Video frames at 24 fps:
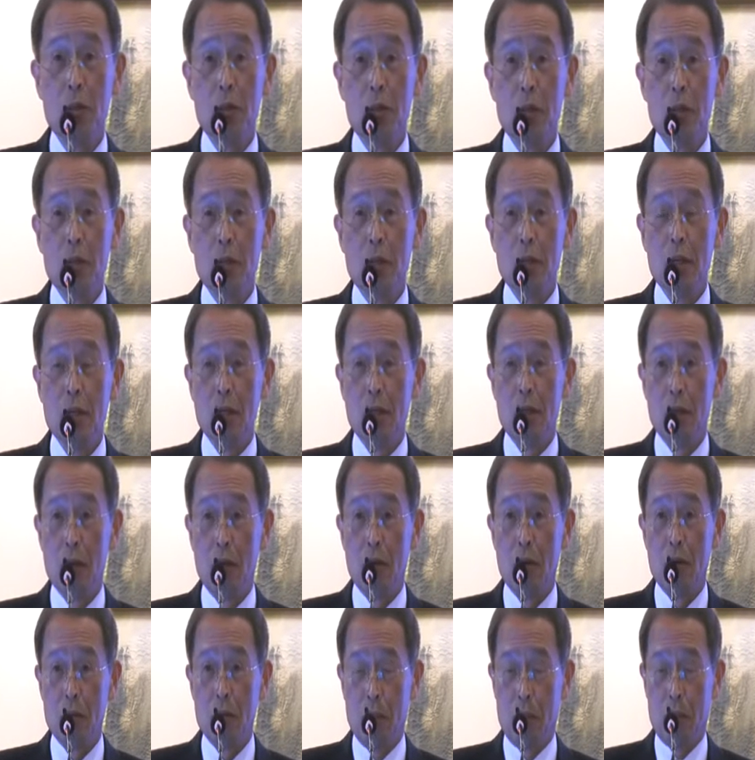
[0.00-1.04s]
in
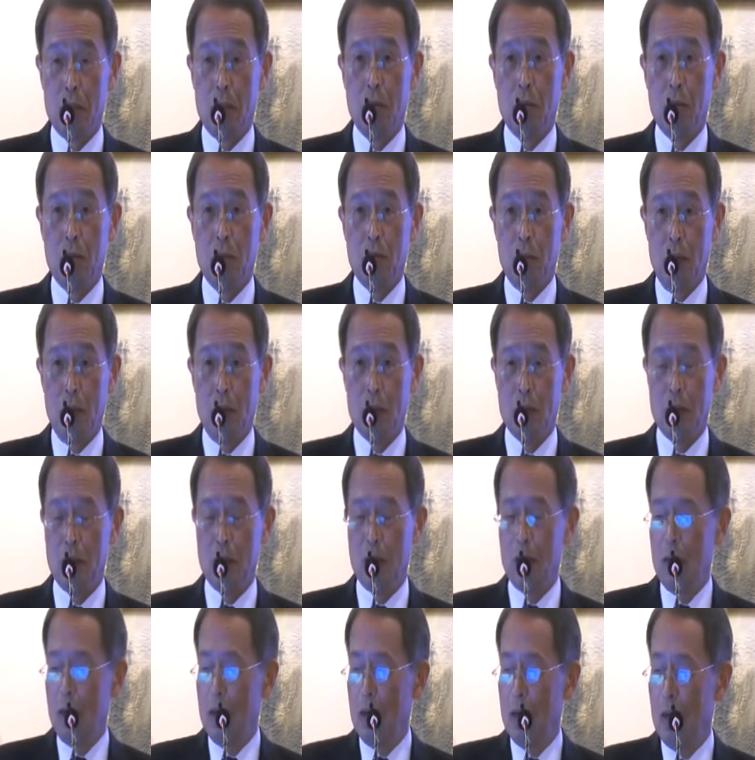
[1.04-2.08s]
Karachi we had
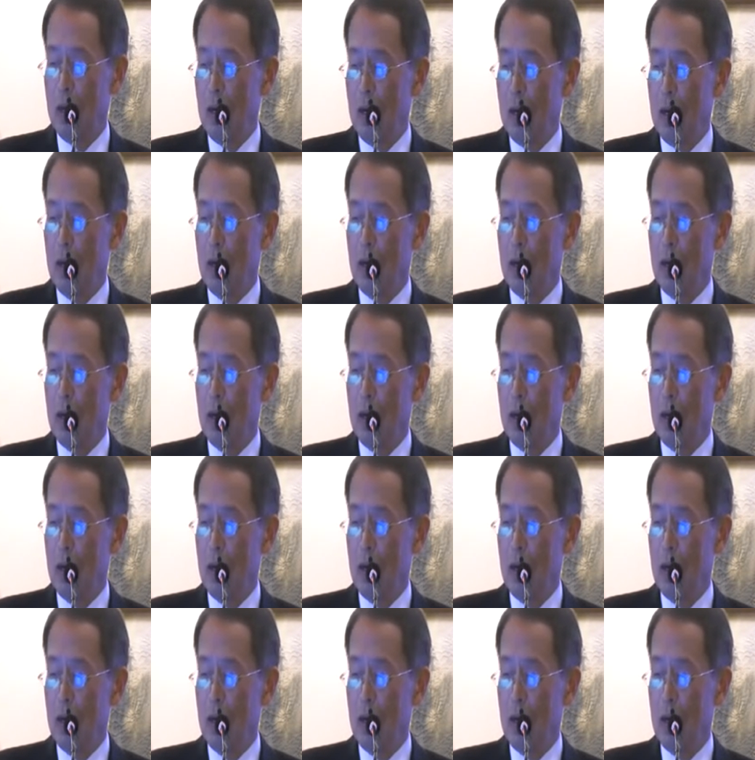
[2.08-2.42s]
in